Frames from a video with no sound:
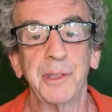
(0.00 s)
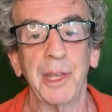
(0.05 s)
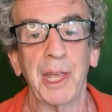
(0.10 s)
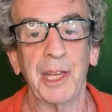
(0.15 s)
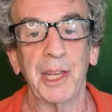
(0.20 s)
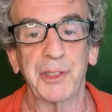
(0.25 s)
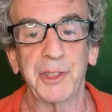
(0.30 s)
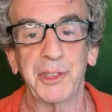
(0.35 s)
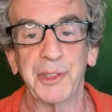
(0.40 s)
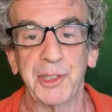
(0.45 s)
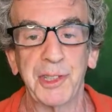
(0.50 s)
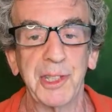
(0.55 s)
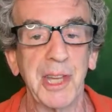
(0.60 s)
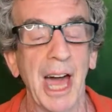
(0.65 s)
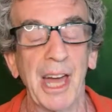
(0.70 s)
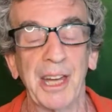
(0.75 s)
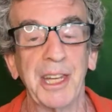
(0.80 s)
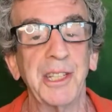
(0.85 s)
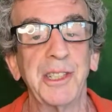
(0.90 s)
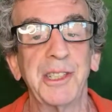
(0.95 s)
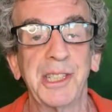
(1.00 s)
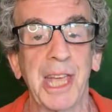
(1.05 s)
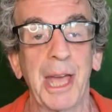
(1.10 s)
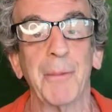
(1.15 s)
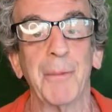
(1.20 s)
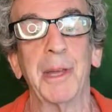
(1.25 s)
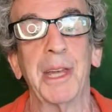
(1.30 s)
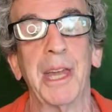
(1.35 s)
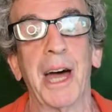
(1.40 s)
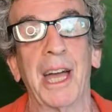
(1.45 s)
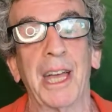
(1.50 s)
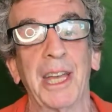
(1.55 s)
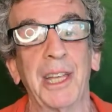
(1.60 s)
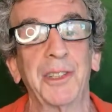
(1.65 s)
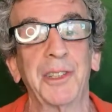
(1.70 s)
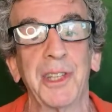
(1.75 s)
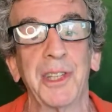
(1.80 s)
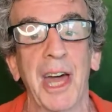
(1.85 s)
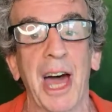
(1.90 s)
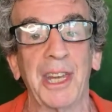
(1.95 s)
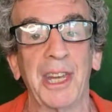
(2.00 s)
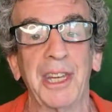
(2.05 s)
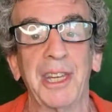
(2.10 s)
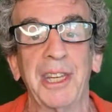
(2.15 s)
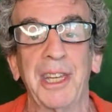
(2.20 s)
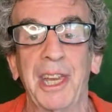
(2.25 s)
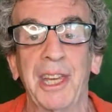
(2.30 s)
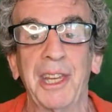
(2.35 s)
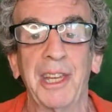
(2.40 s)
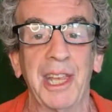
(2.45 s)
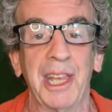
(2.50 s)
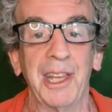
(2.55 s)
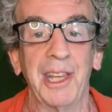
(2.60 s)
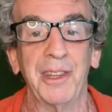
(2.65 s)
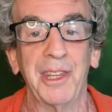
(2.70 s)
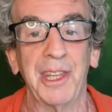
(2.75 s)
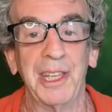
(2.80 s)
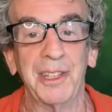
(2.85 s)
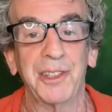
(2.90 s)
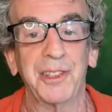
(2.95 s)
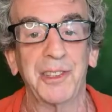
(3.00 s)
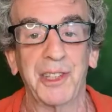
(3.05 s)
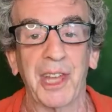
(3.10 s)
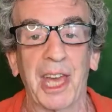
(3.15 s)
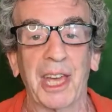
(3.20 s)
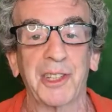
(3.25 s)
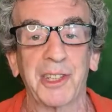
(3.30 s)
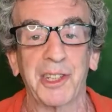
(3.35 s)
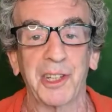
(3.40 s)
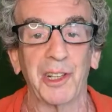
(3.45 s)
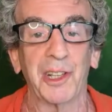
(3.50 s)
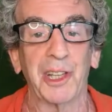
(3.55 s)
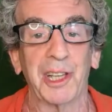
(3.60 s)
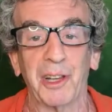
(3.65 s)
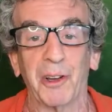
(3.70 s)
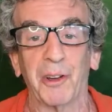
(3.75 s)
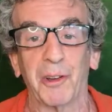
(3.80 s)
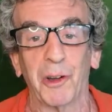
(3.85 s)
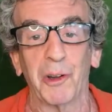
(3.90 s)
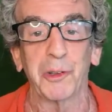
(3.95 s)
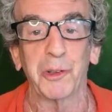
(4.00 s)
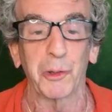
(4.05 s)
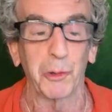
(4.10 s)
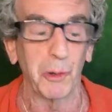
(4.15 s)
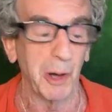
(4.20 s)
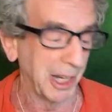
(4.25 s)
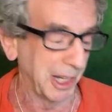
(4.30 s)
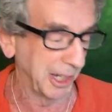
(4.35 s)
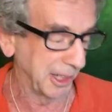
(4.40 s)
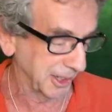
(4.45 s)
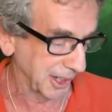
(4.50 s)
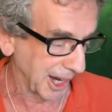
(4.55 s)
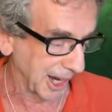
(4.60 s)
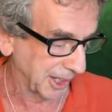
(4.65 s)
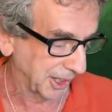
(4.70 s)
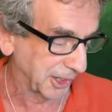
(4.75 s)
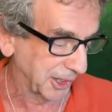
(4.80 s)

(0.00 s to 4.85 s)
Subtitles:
it's not in Gemini, it's not in the sextiling or trining signs.